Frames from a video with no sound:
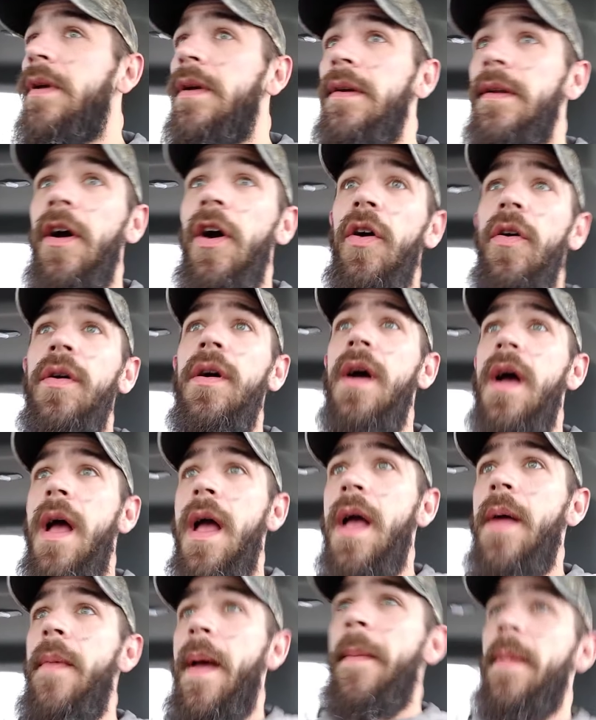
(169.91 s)
You know,
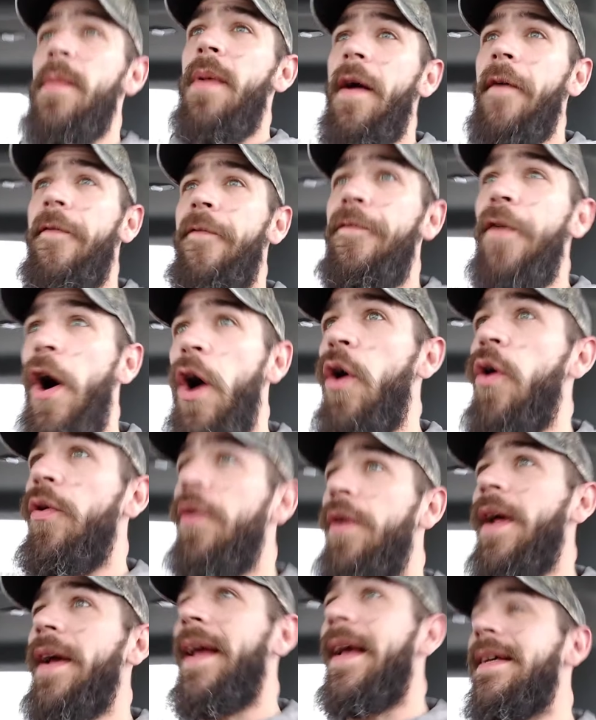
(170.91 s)
maybe my
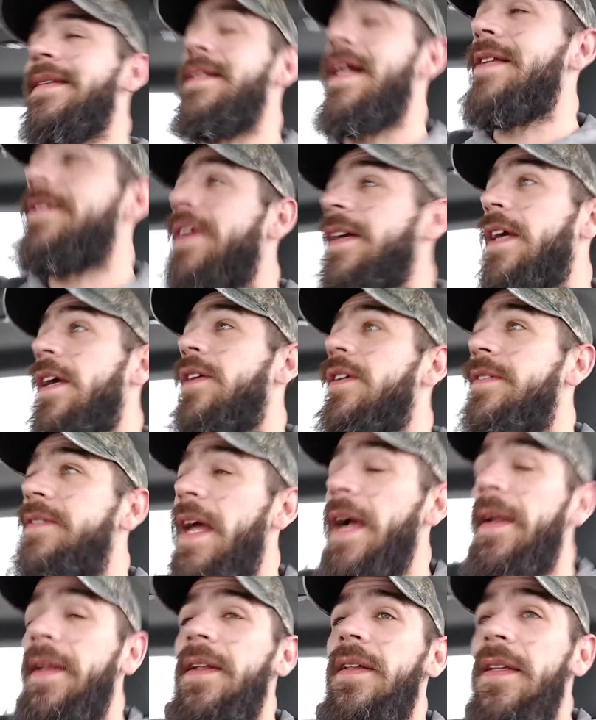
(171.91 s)
phone, I guess that's like a
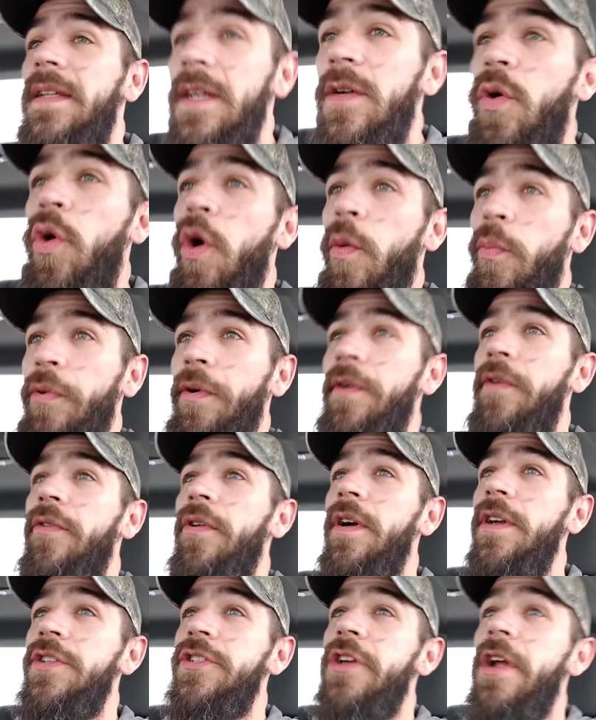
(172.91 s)
technically a corporate
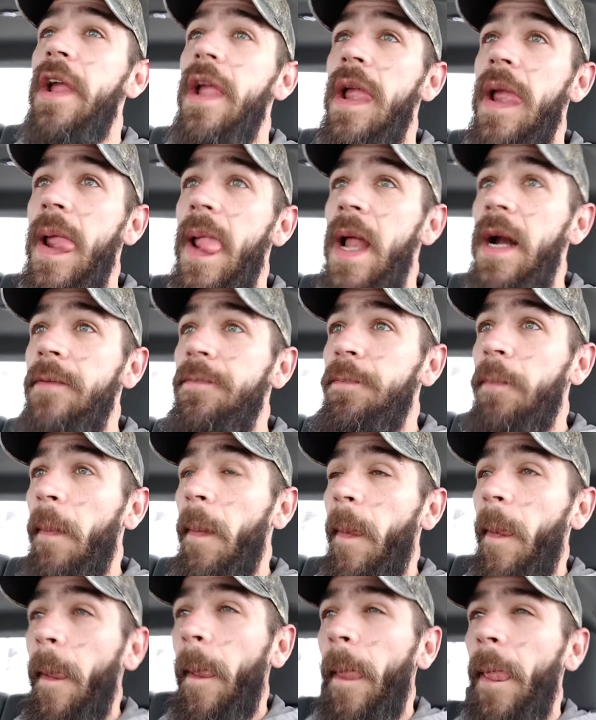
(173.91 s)
crutch.
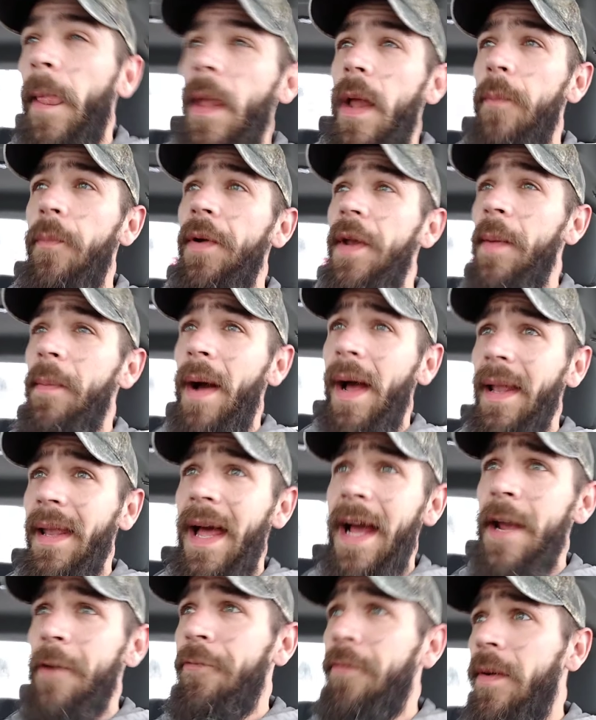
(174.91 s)
But in my
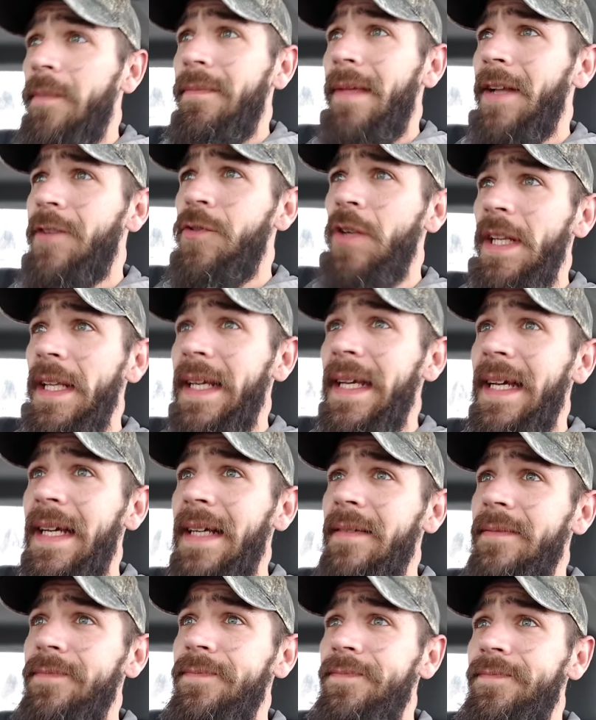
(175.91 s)
life, that's really
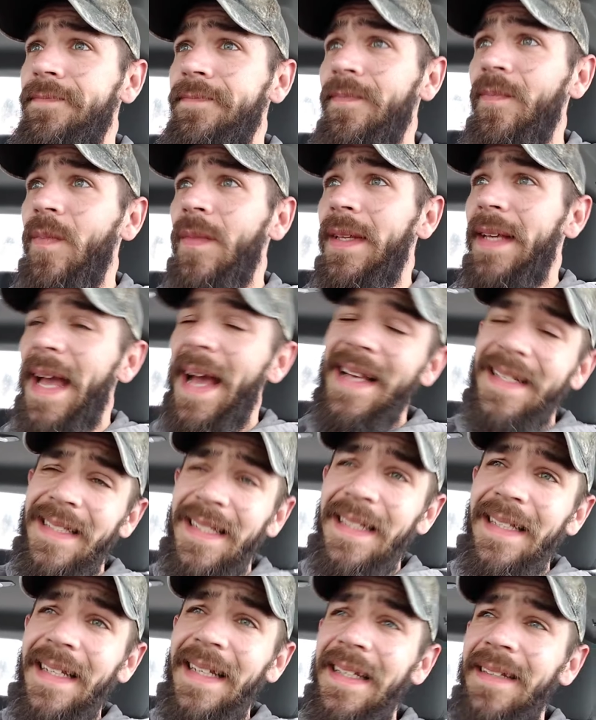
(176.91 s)
it.
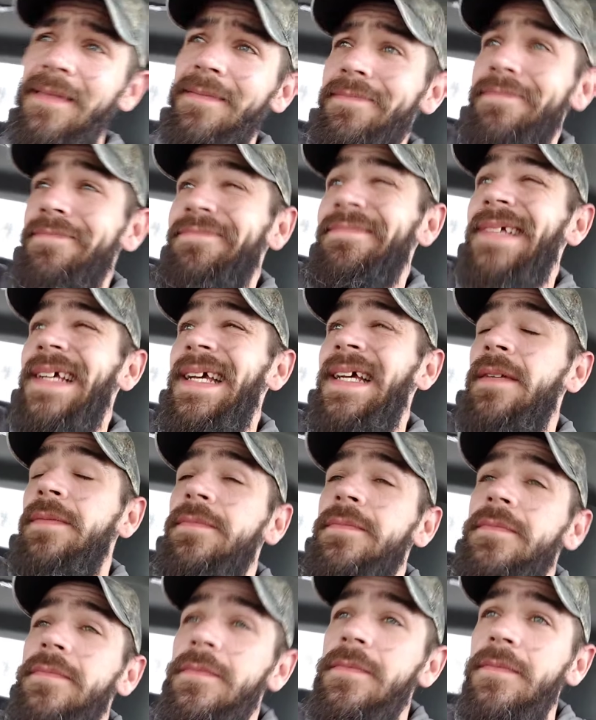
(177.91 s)
Gasoline, eh,
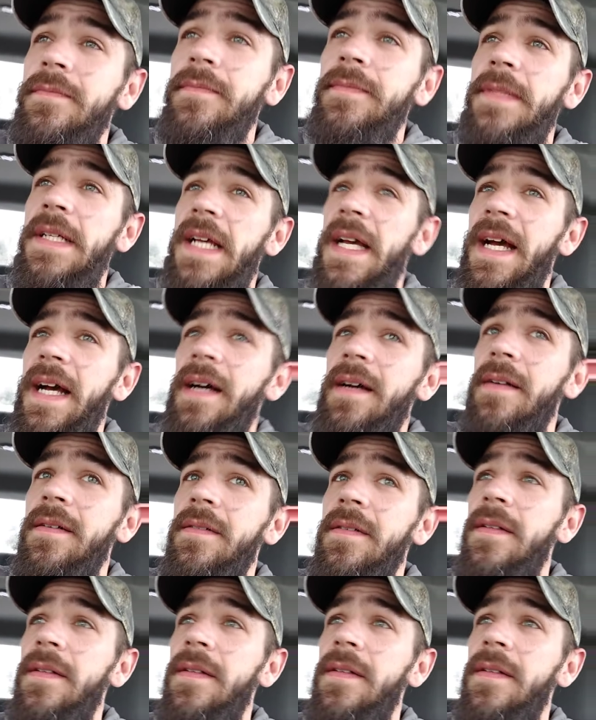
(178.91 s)
yeah.